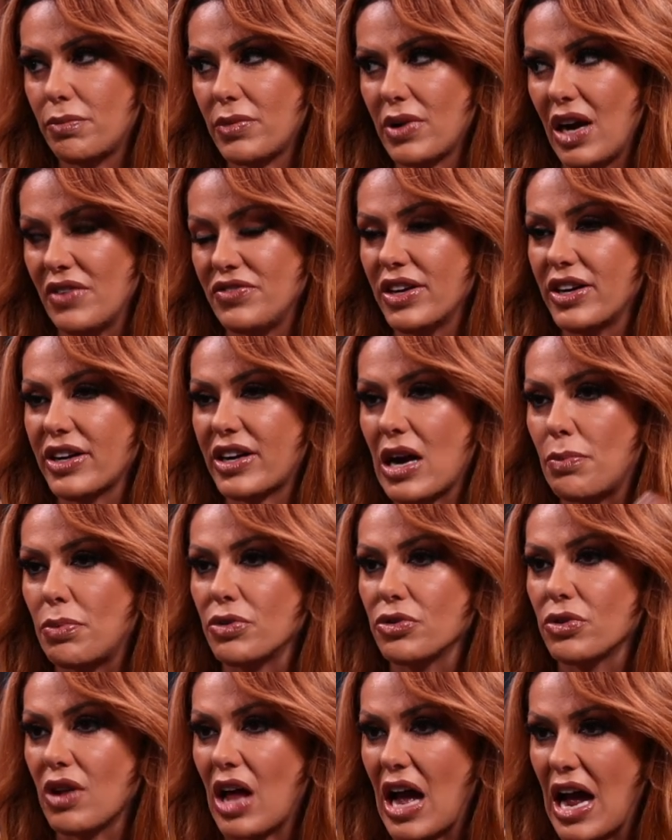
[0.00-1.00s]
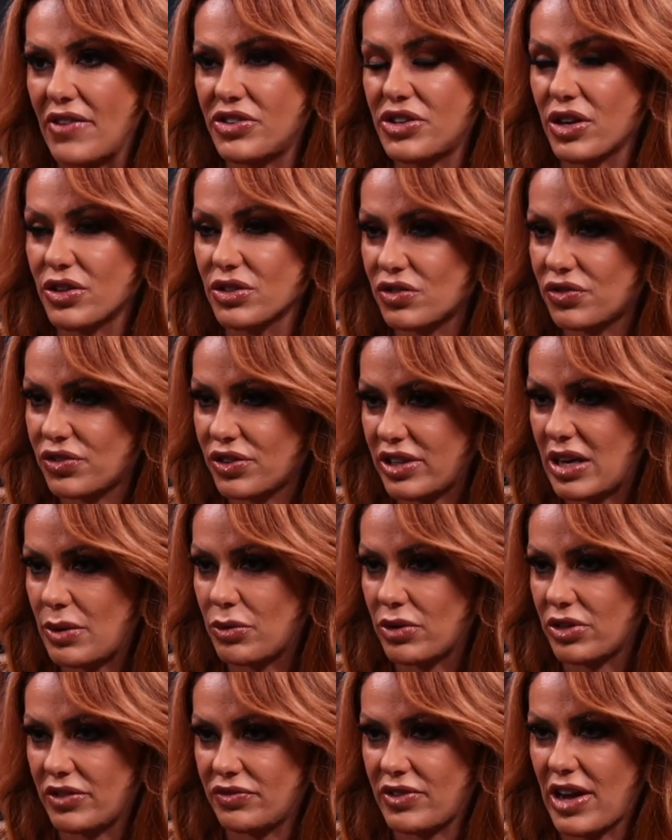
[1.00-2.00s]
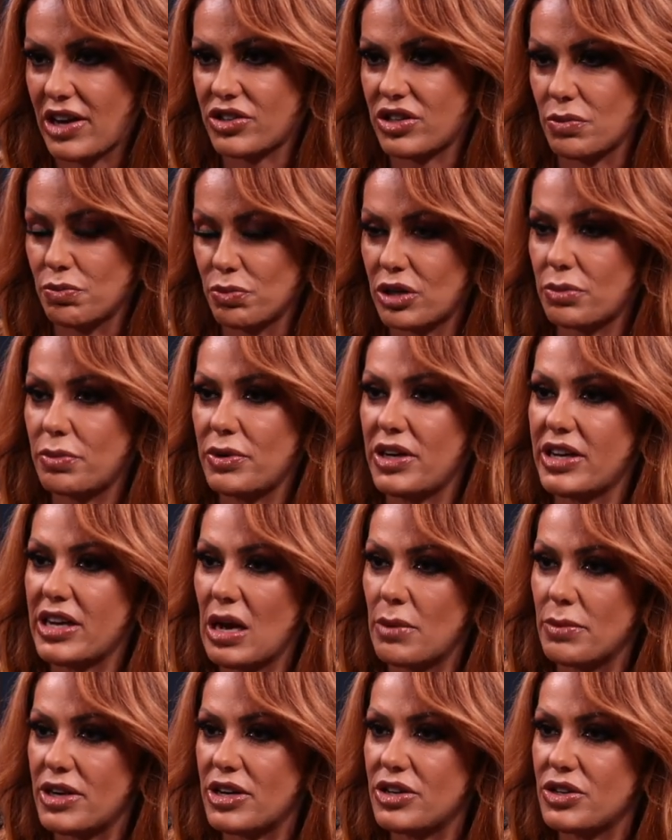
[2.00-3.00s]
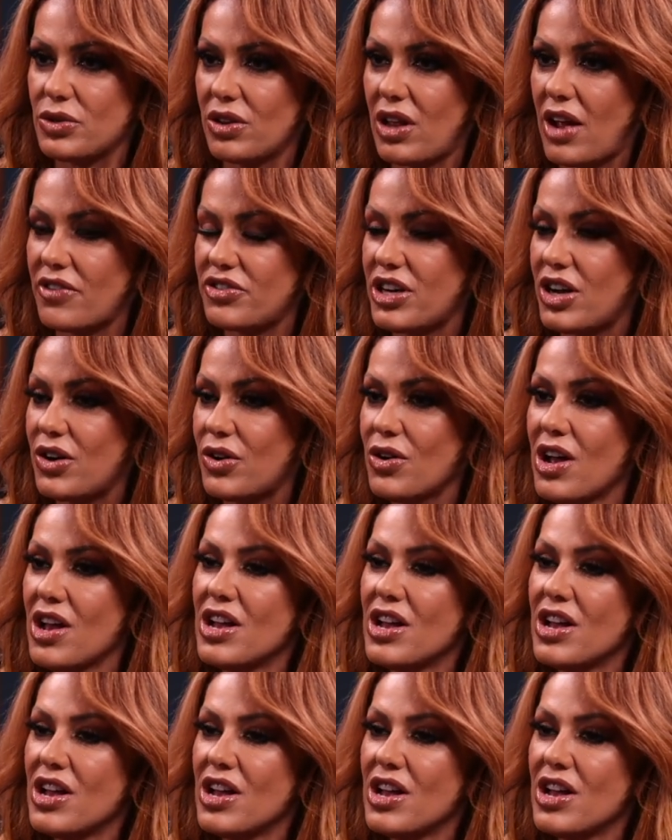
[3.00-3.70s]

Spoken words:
I've done a couple live shows for them when they've actually booked me to come in and do a live show.